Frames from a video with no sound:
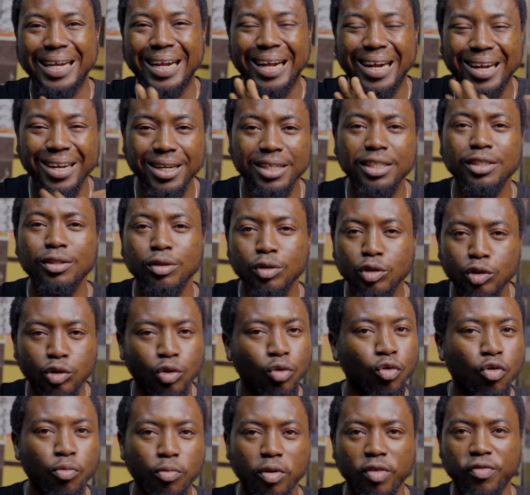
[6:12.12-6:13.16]
A clean
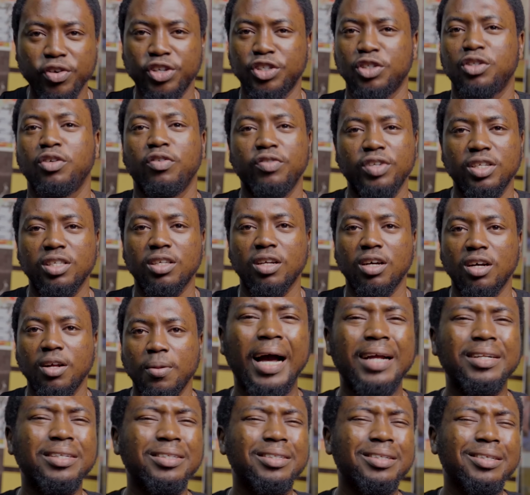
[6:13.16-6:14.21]
Tokunbo version of this
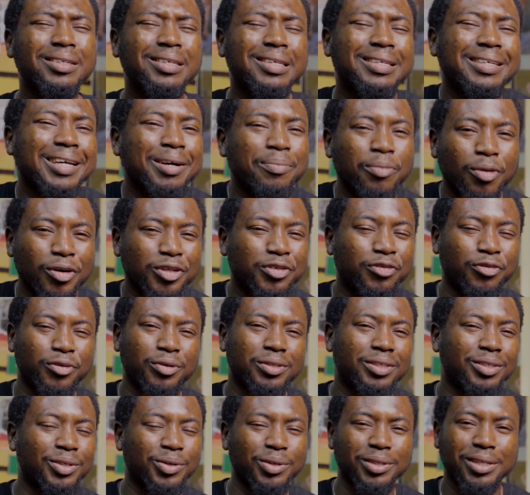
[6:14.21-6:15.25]
car. I didn't care much
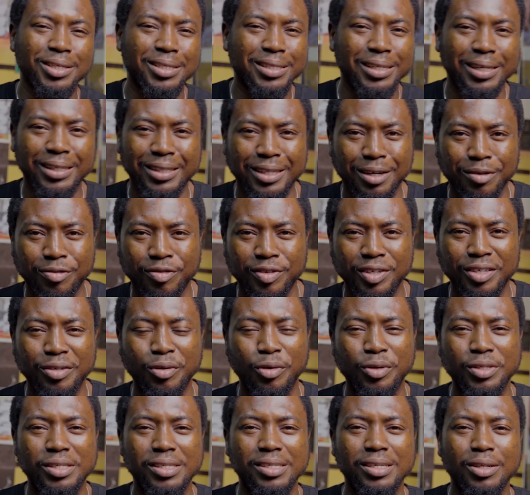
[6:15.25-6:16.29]
for the Hyundai
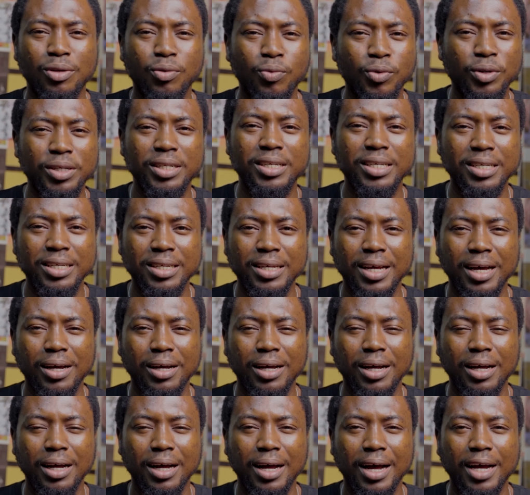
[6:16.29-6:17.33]
SantaFe until one day
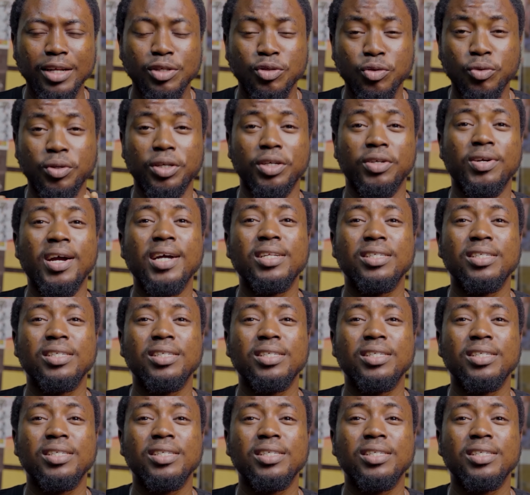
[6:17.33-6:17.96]
I took a